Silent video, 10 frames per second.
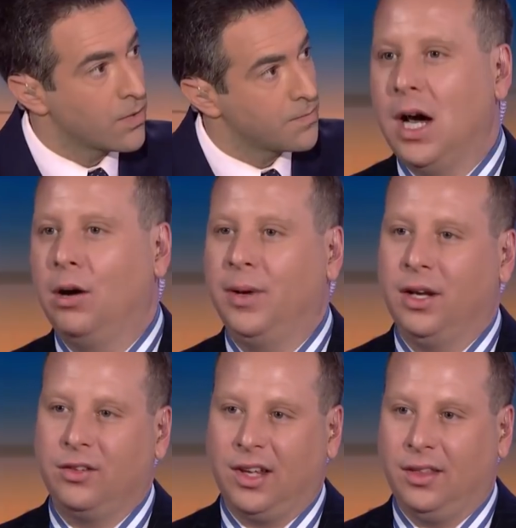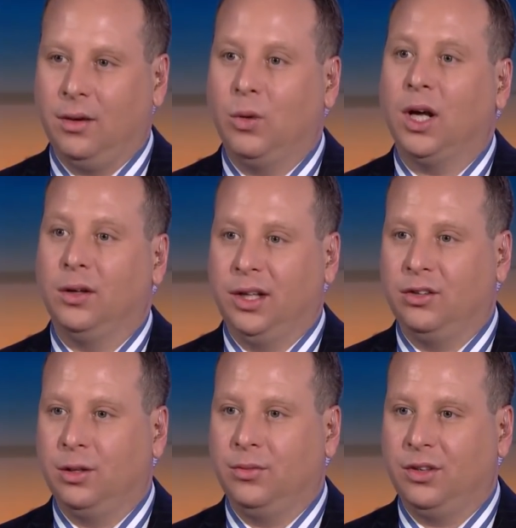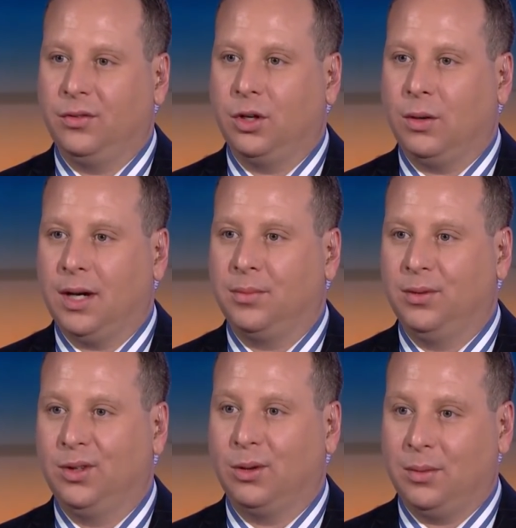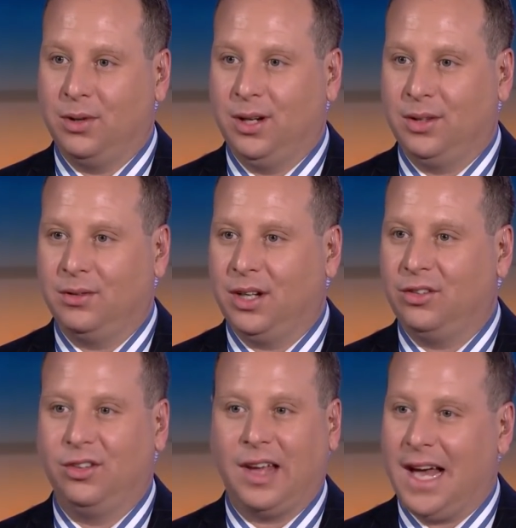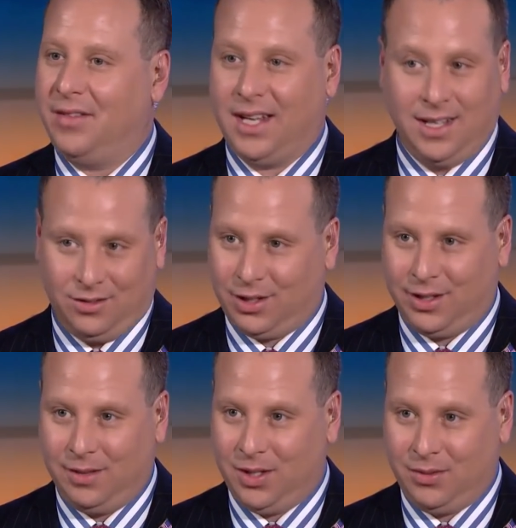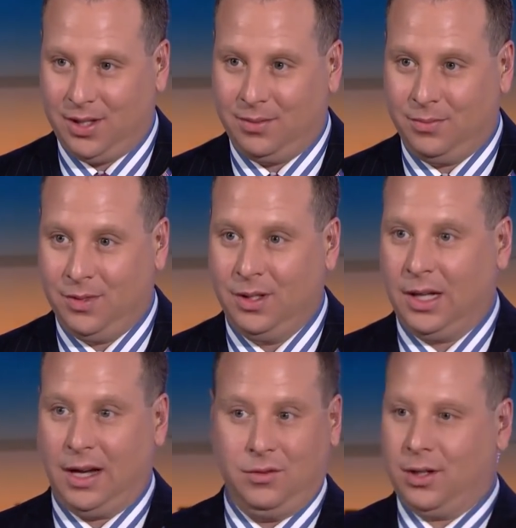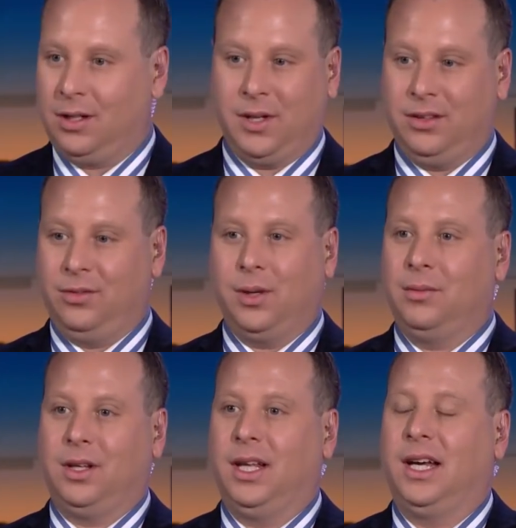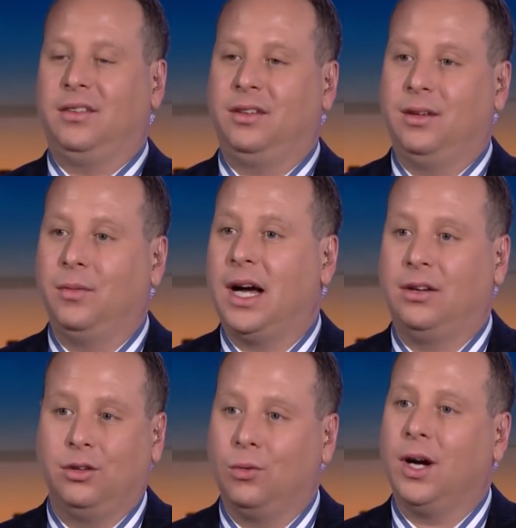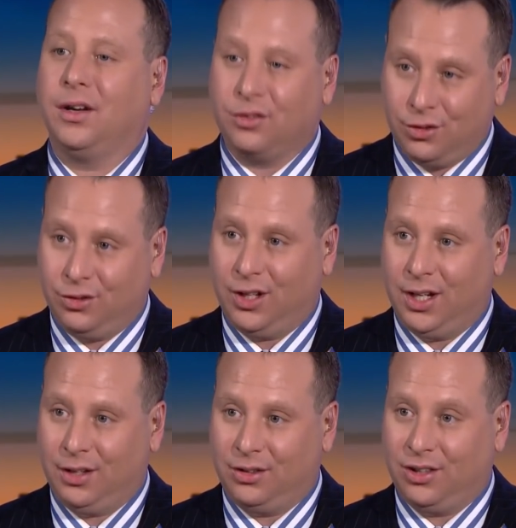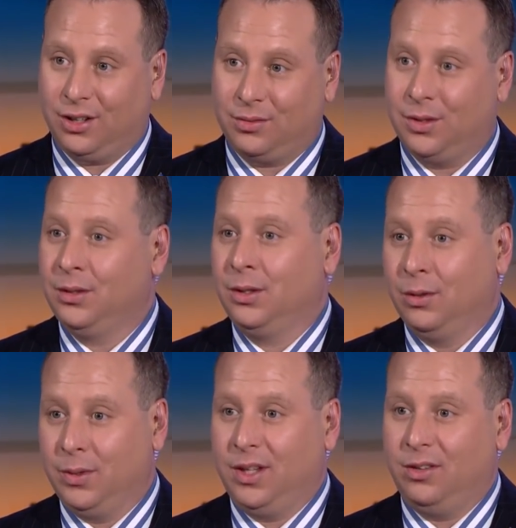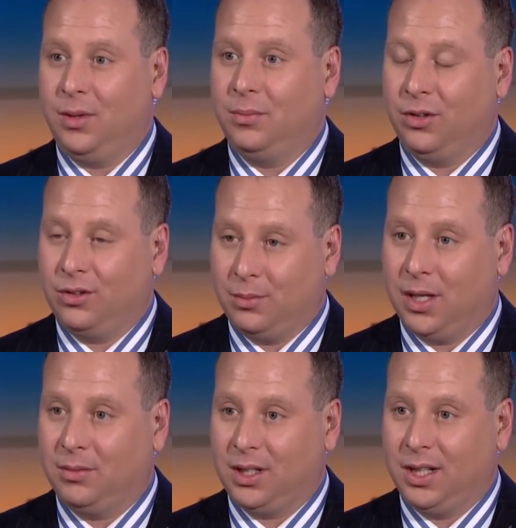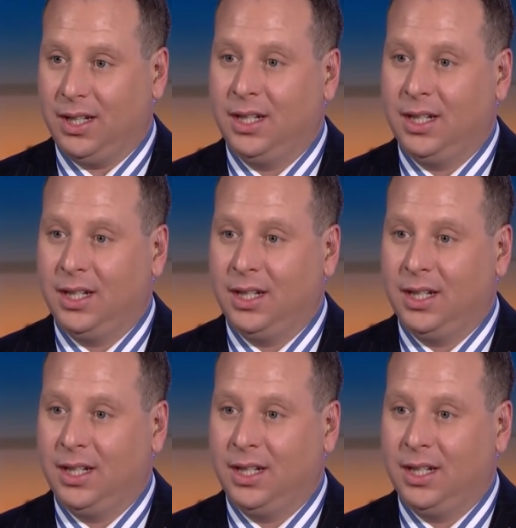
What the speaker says: No, because I think, well, in terms of cooperating with the Russians, I've had this argument with him. I've talked about this publicly. I said to him, I don't know why you're associating yourself with these people so publicly.